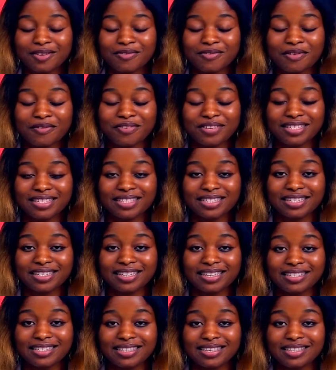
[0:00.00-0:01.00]
you for
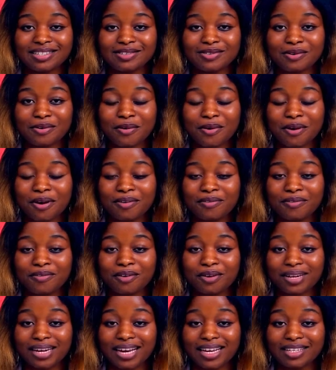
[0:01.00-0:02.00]
visiting the CTO of
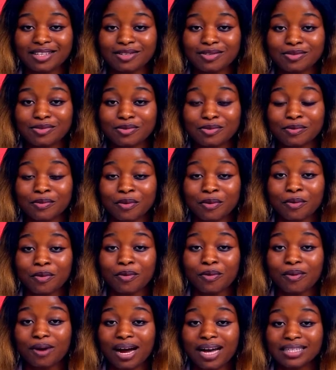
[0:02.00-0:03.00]
Connectyu,
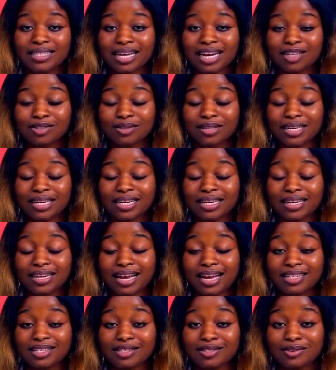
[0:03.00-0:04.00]
who has actually
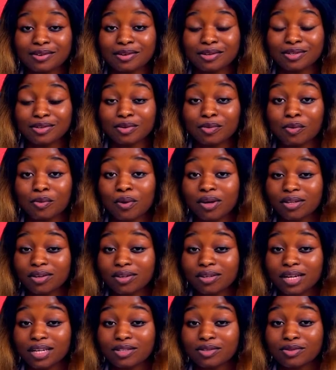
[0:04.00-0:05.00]
enlightened us on what
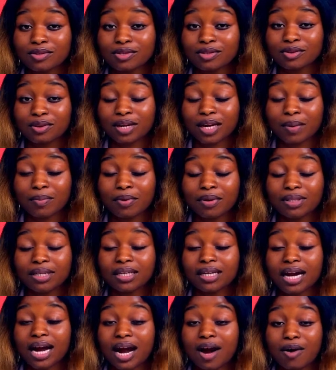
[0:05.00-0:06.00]
Connectyu is all about
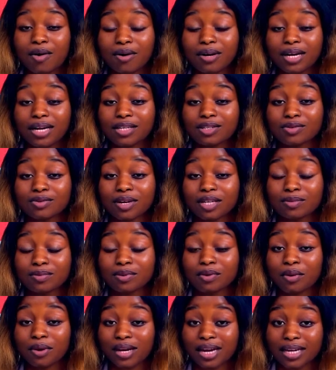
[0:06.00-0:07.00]
and how Connectyu has
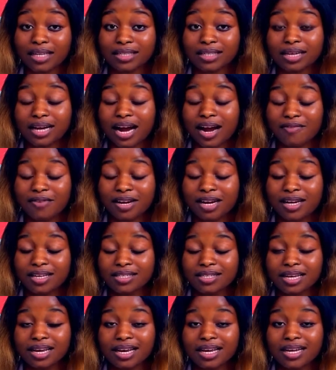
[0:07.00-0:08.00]
been connecting
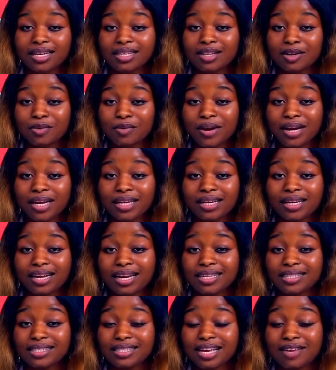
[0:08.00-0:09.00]
Africans in a way that
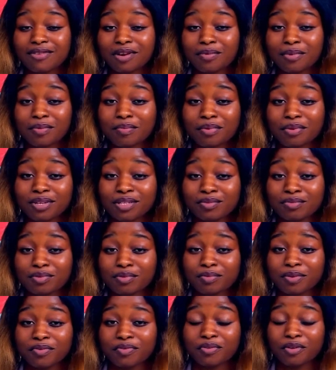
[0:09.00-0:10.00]
has never been
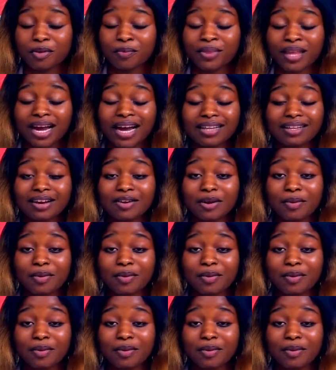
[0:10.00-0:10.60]
possible before. And that